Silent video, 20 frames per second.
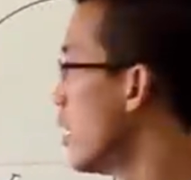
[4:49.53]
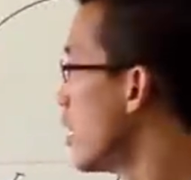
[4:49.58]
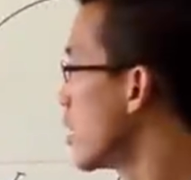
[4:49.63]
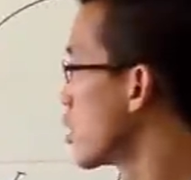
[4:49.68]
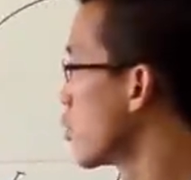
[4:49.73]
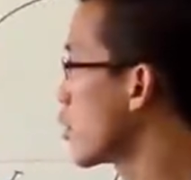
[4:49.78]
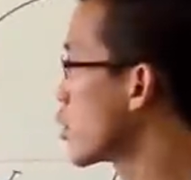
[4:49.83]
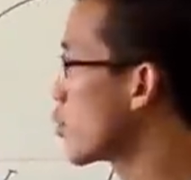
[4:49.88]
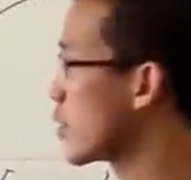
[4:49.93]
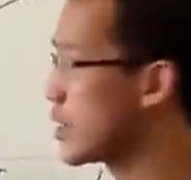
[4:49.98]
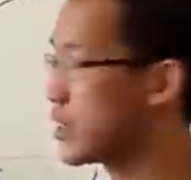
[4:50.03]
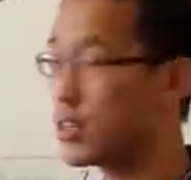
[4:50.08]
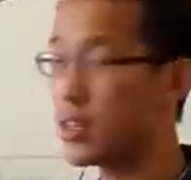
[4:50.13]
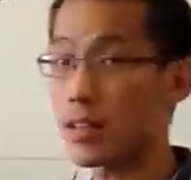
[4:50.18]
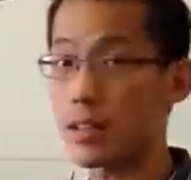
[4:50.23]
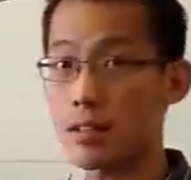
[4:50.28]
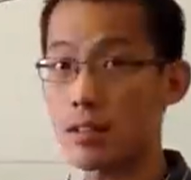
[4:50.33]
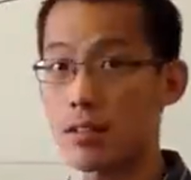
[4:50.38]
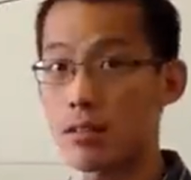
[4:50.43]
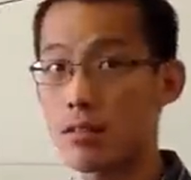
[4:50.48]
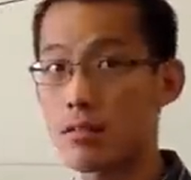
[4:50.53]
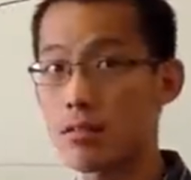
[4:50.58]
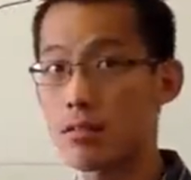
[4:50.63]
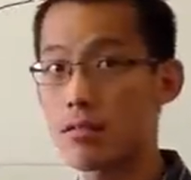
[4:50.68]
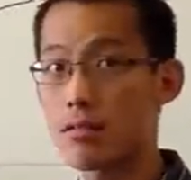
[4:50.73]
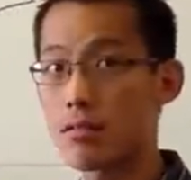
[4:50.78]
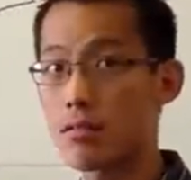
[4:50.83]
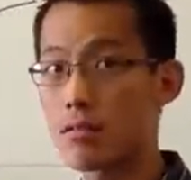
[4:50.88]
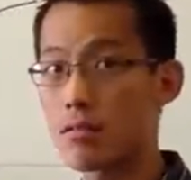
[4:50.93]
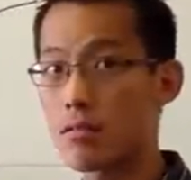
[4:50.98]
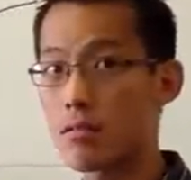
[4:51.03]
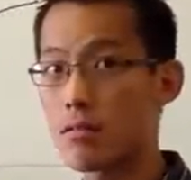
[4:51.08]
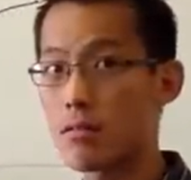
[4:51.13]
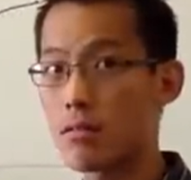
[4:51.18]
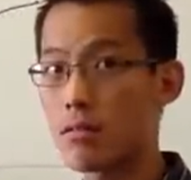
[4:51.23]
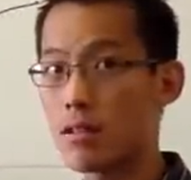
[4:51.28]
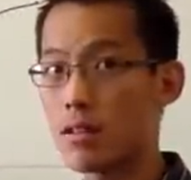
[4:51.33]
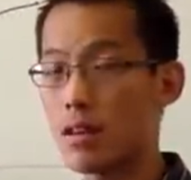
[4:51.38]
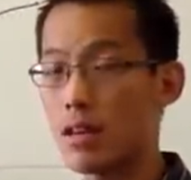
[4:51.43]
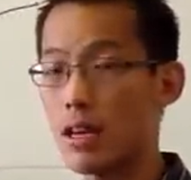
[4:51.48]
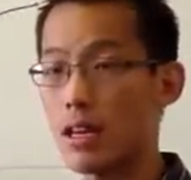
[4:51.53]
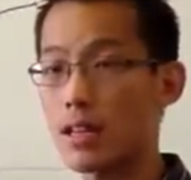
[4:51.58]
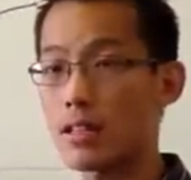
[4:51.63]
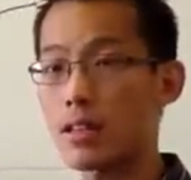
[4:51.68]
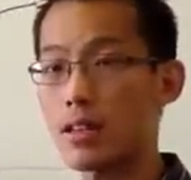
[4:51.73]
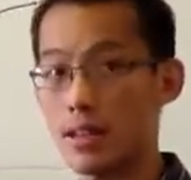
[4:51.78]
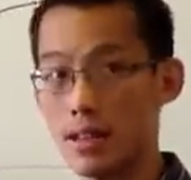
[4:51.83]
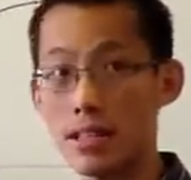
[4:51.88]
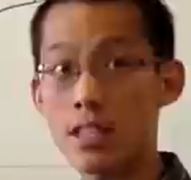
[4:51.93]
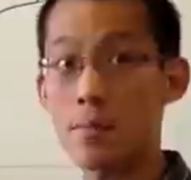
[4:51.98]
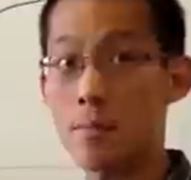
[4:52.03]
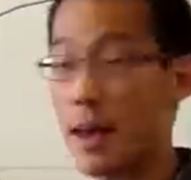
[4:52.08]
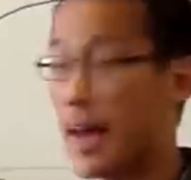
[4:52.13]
So which one is this? It's, it's a